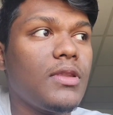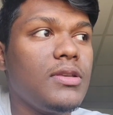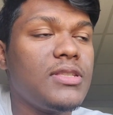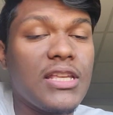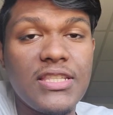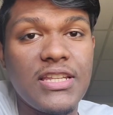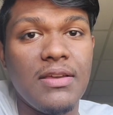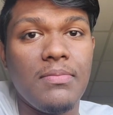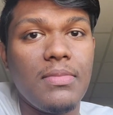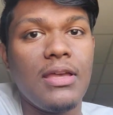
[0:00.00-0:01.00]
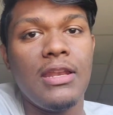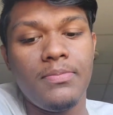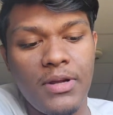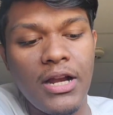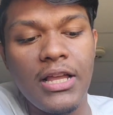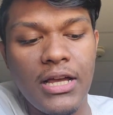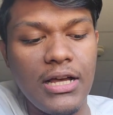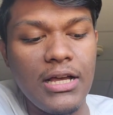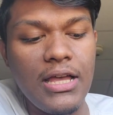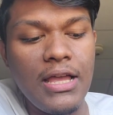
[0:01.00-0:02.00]
system in
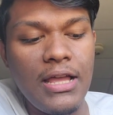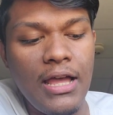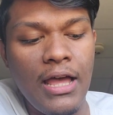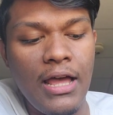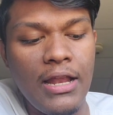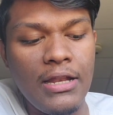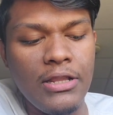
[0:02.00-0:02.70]
America, and